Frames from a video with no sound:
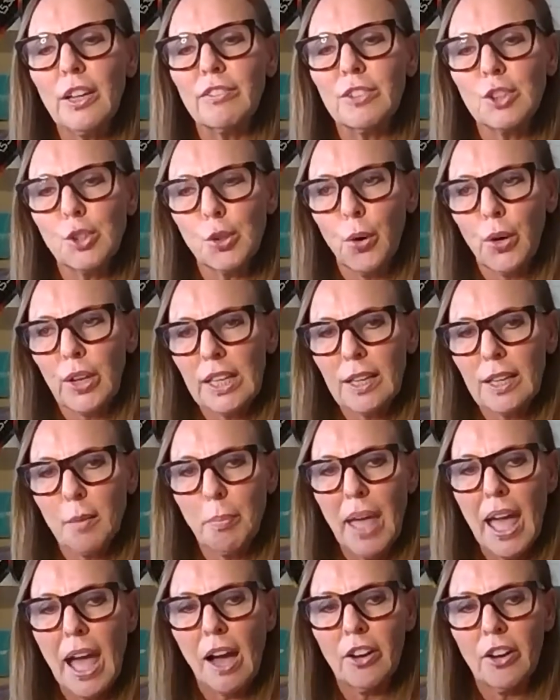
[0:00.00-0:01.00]
of talking
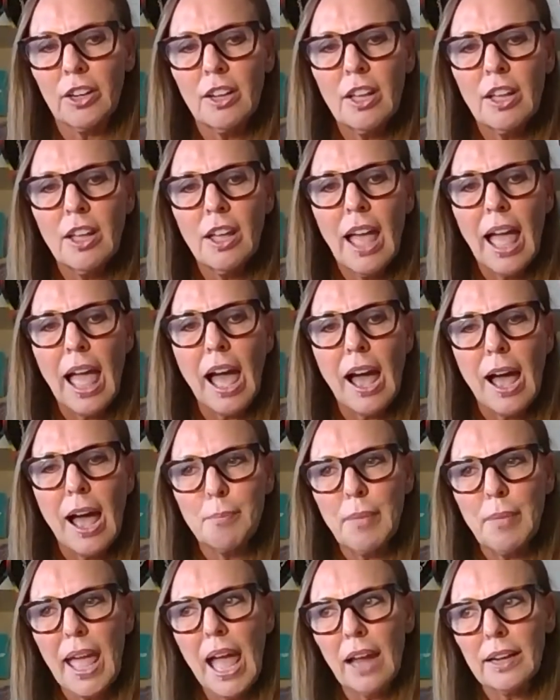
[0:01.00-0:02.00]
about
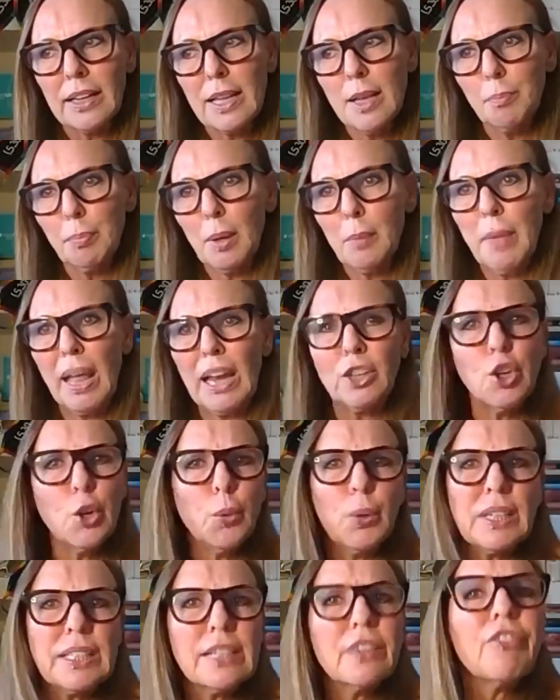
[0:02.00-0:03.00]
how to implement new
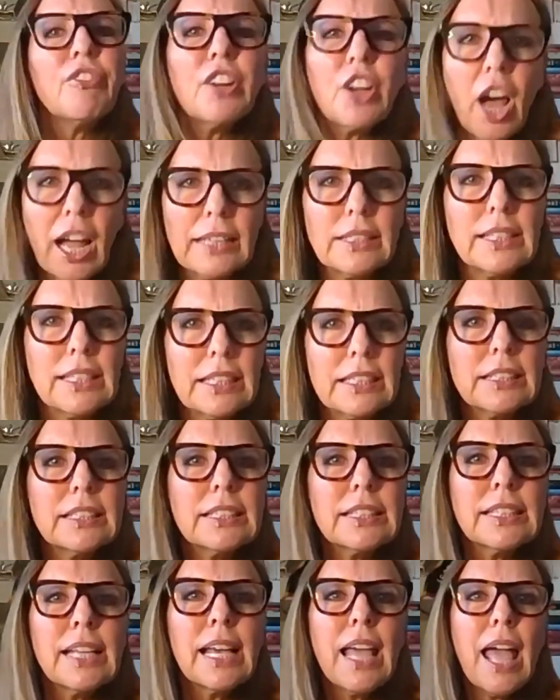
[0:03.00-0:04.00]
and different
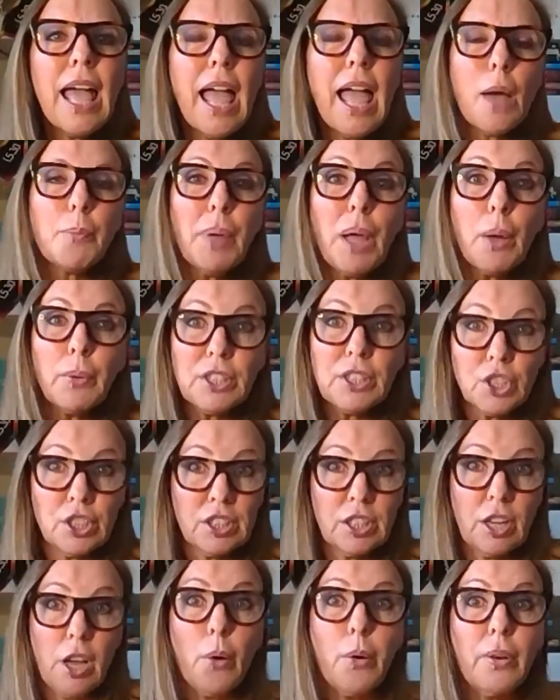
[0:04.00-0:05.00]
ideas, how about we
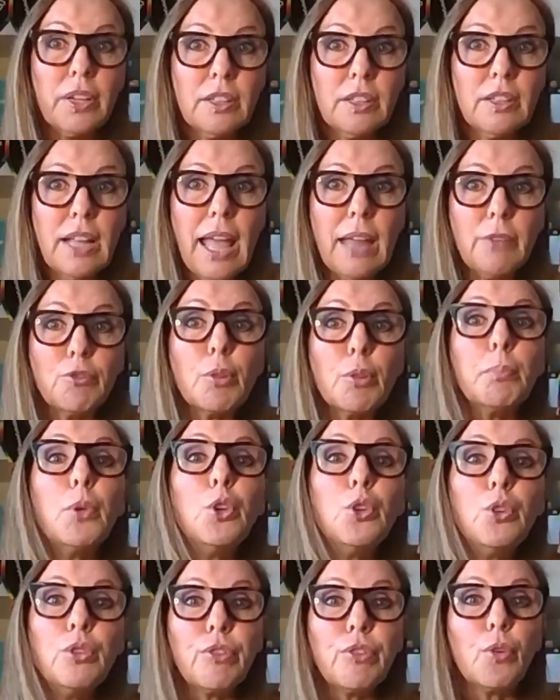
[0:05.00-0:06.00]
just go and
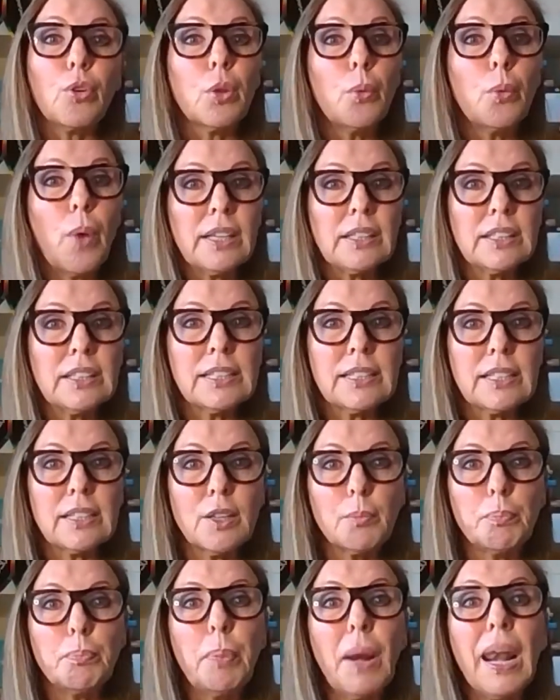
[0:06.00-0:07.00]
remove all the ones
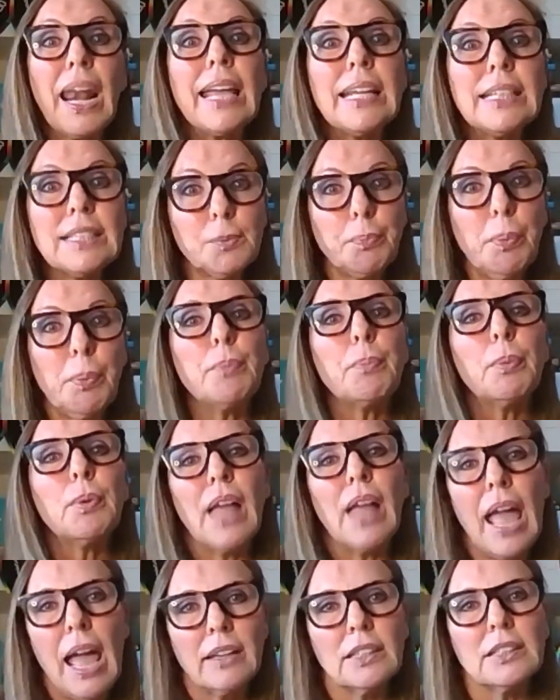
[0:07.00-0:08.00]
that place people
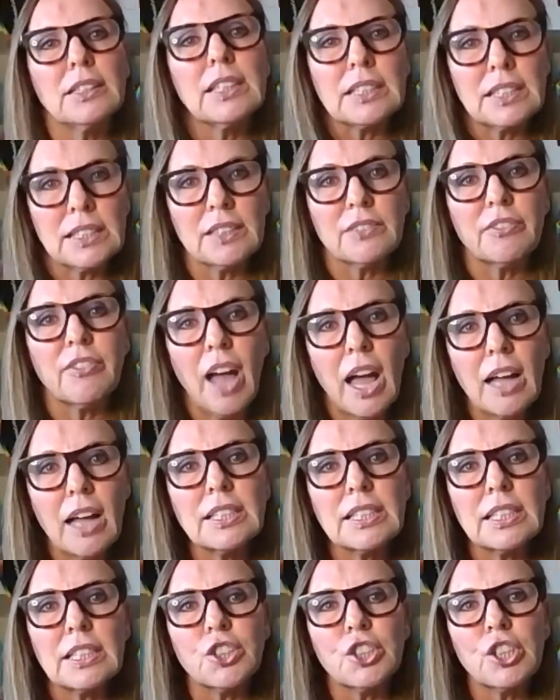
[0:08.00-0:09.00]
at a
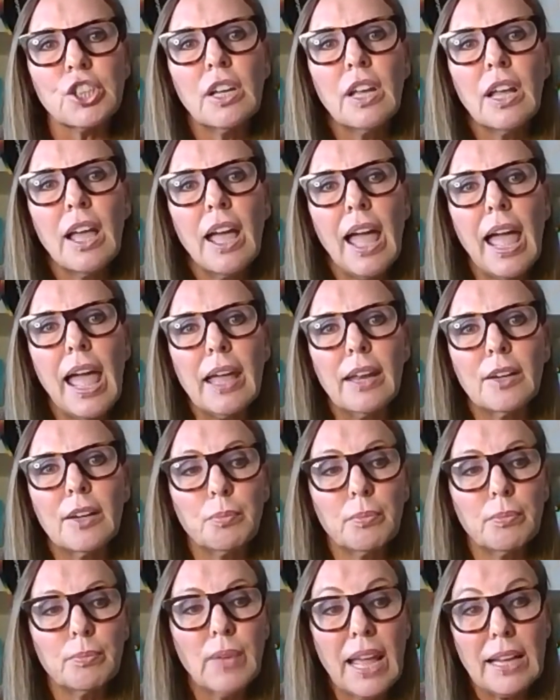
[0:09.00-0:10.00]
disadvantage
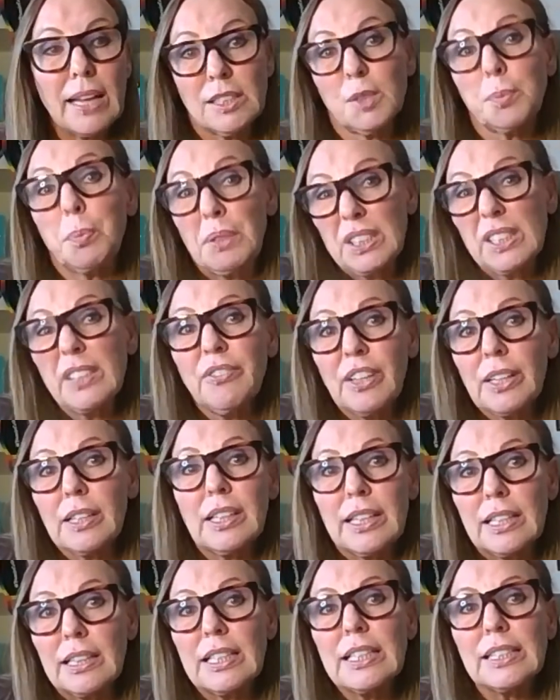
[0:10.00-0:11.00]
and
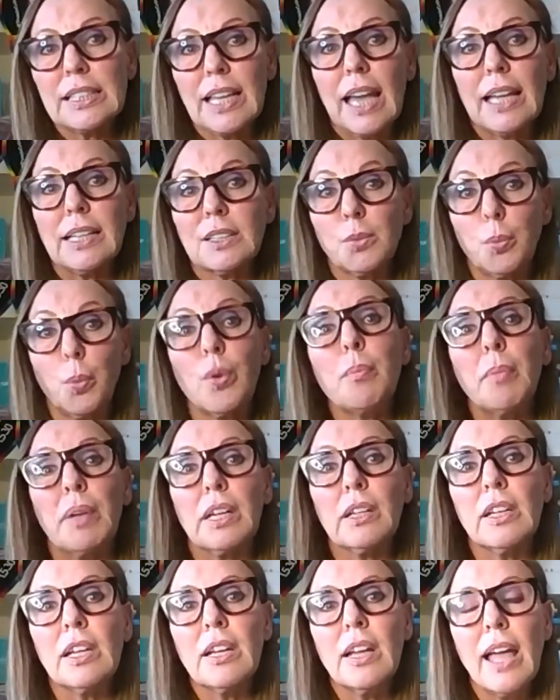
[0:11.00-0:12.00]
specifically in this case,
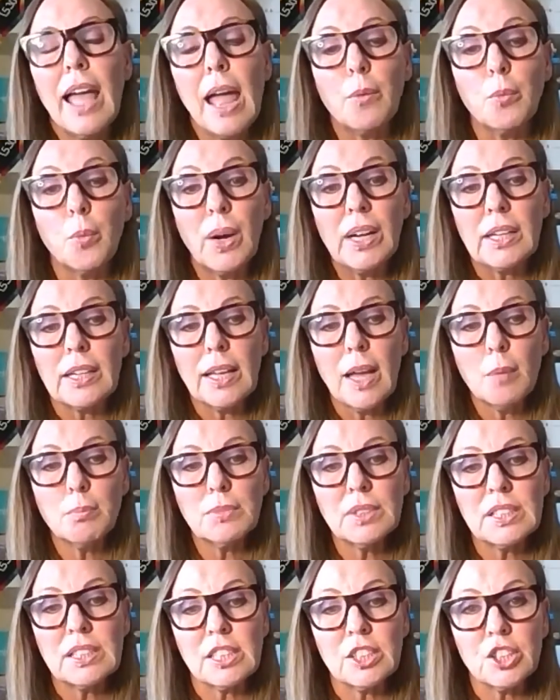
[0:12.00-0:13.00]
women. And when it
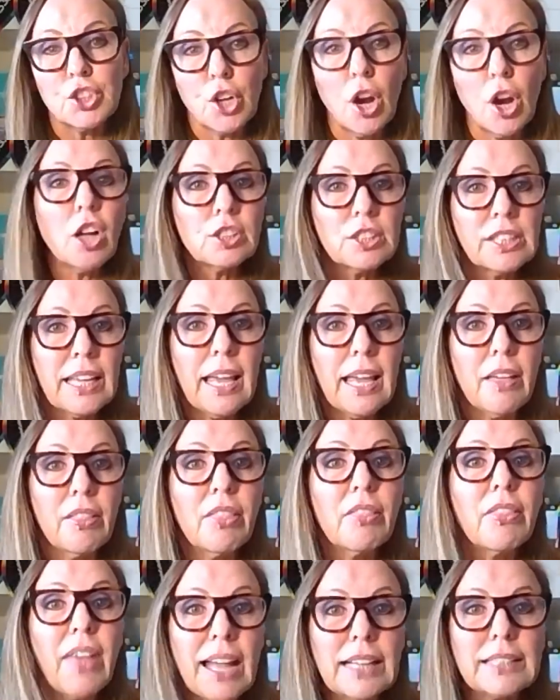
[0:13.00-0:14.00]
comes to childcare,
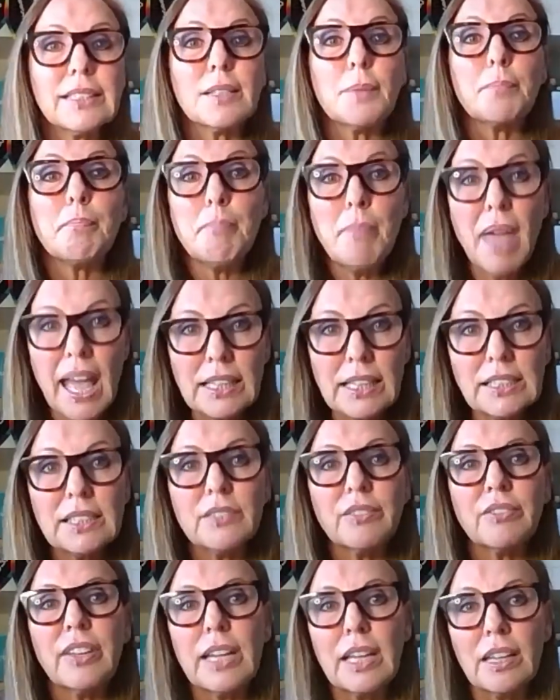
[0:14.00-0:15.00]
that's a
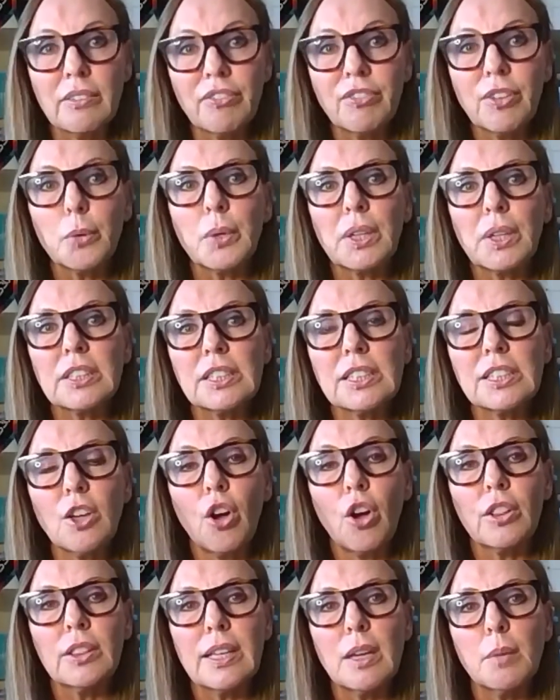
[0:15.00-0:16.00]
massive influence
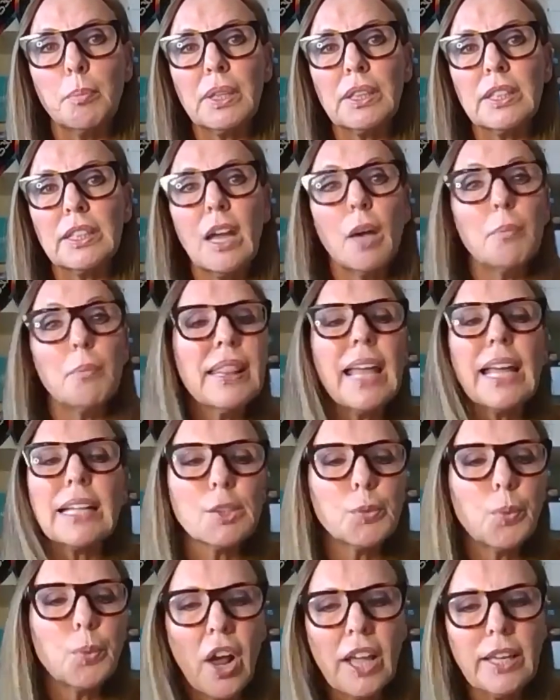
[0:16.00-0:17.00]
on the ability. I mean,
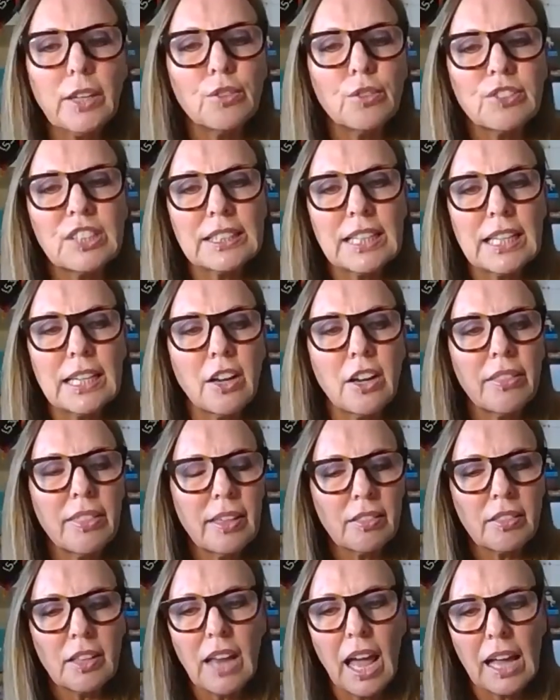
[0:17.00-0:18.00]
that's why you've seen, I
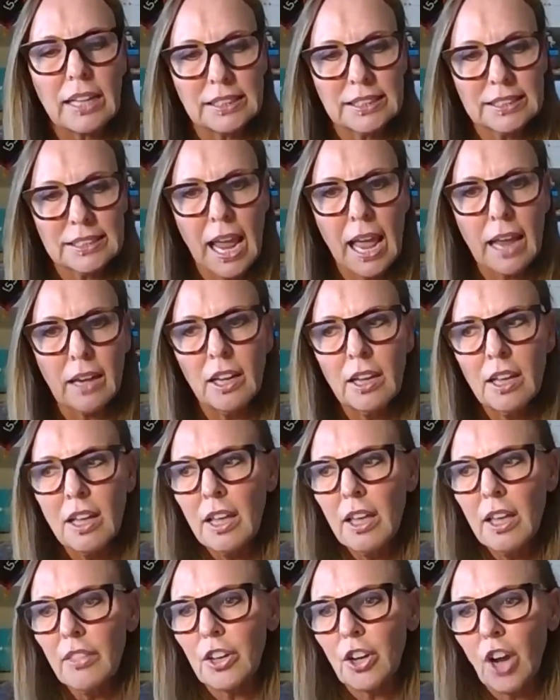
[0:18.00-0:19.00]
think the last stat
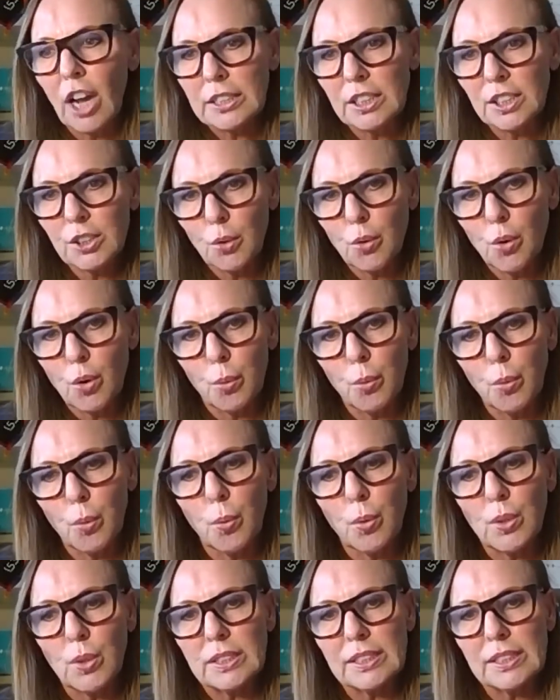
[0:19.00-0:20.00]
that I saw
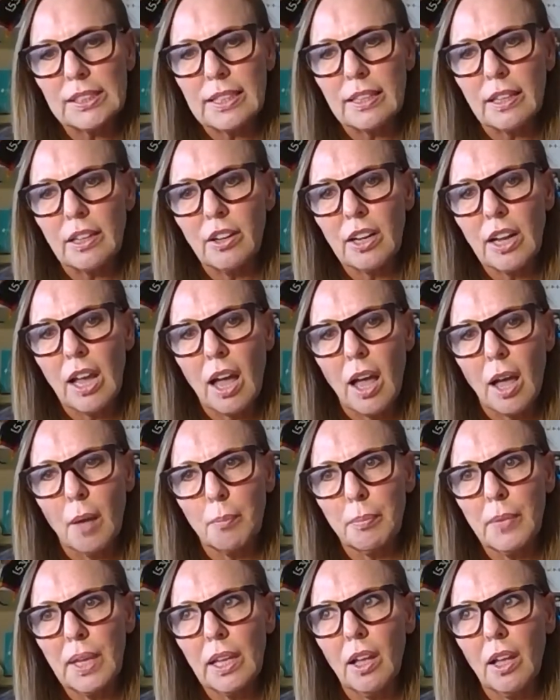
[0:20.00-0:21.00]
was that,
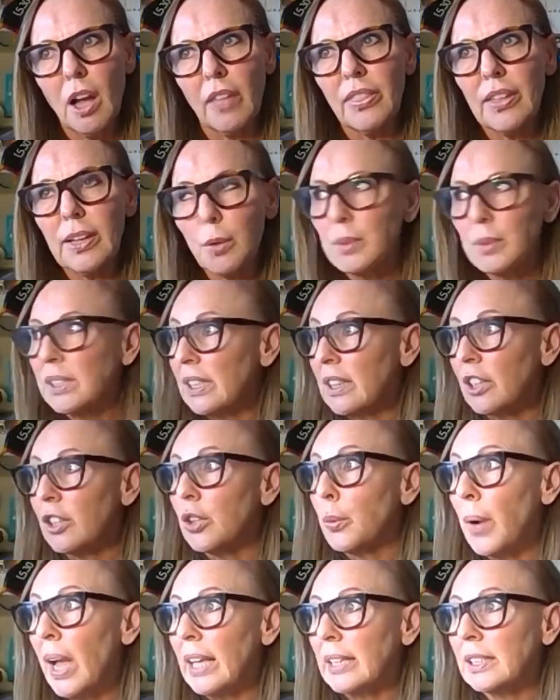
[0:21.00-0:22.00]
I think it was in the
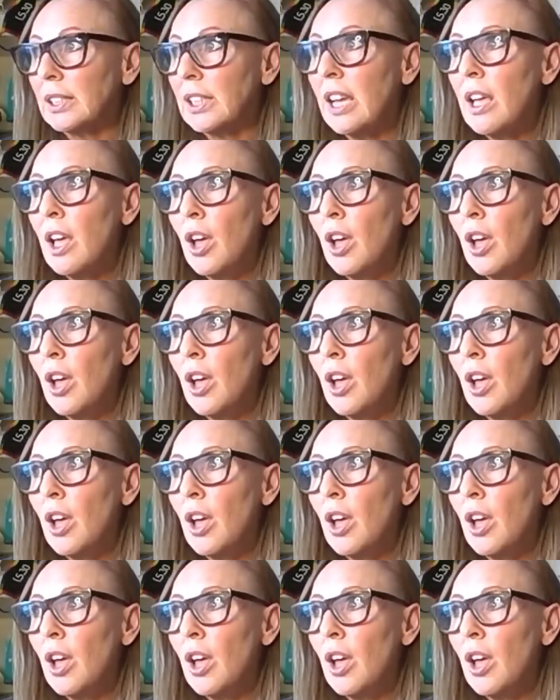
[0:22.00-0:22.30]
US,